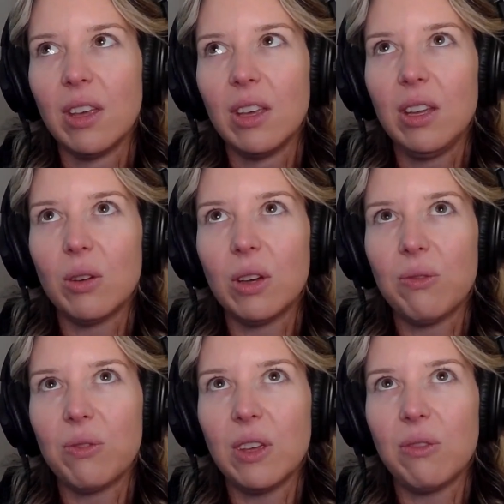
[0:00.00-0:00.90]

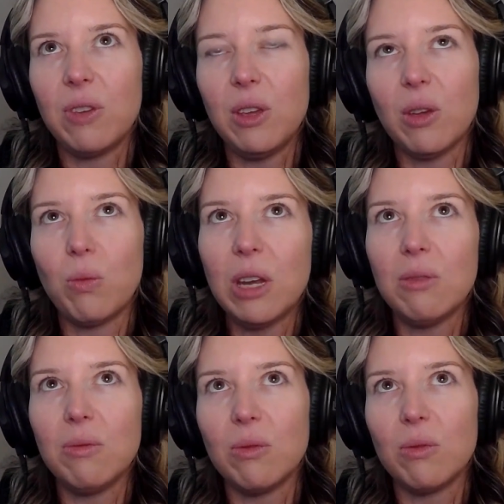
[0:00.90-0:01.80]
if he can
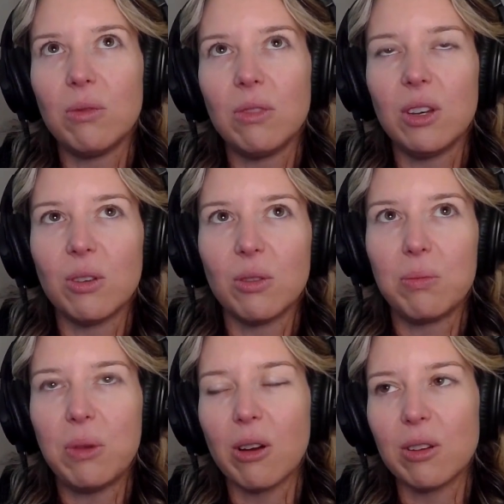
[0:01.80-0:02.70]
win
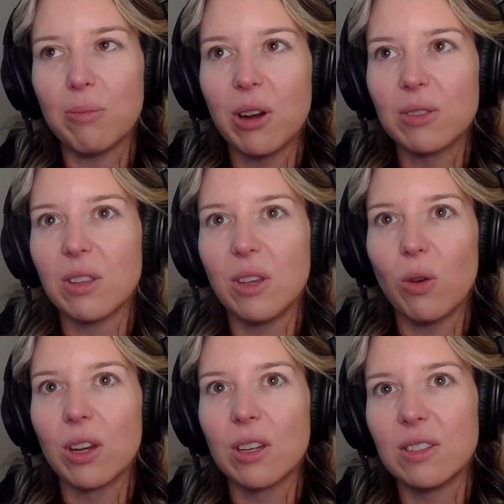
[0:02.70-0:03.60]
the parts of the
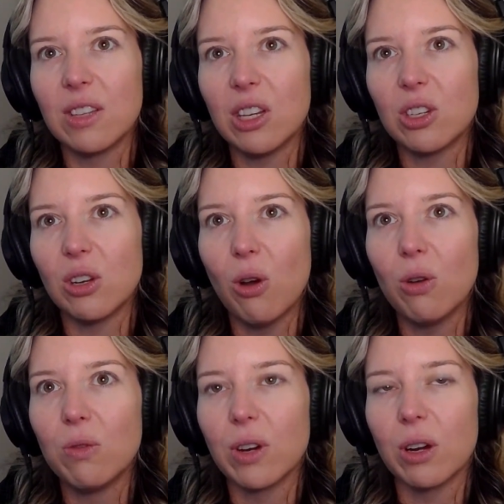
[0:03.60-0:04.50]
organization
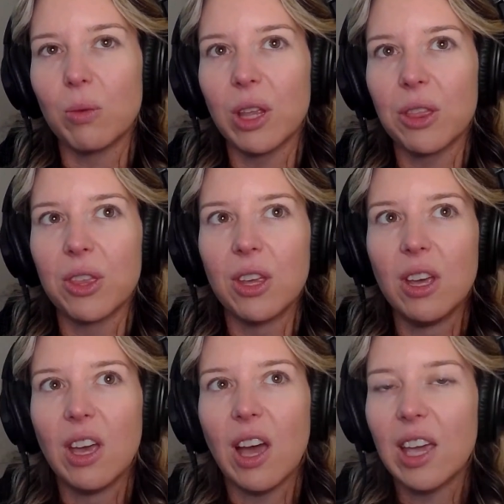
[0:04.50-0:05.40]
over with,
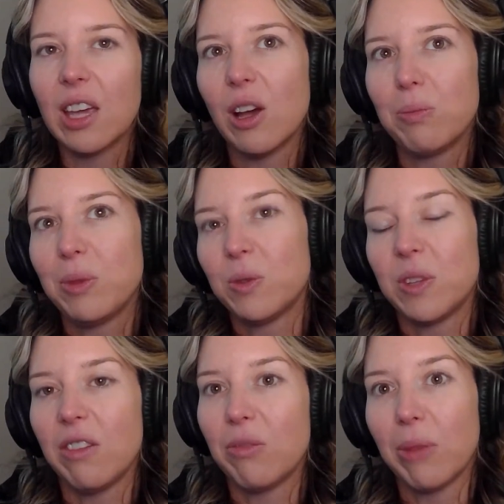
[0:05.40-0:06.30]
I can help you
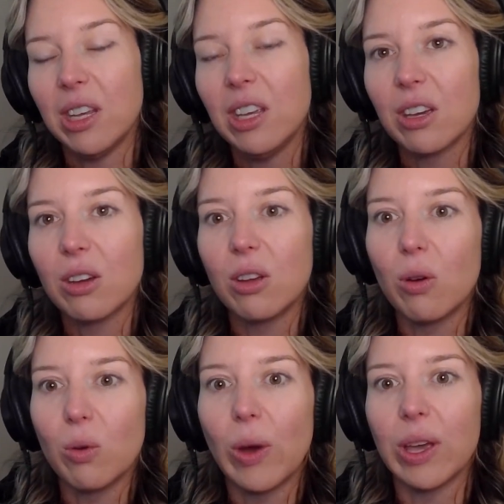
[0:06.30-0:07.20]
save money, it could
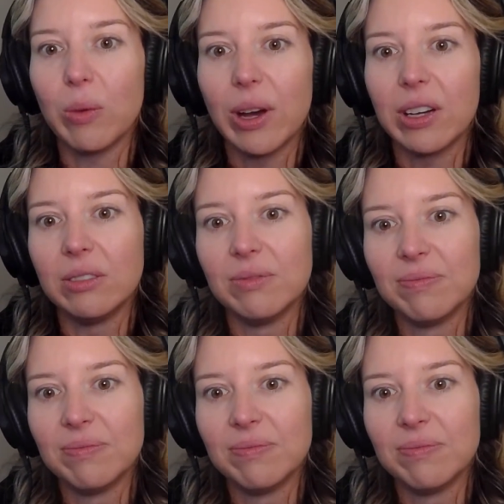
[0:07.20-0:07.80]
go quite well.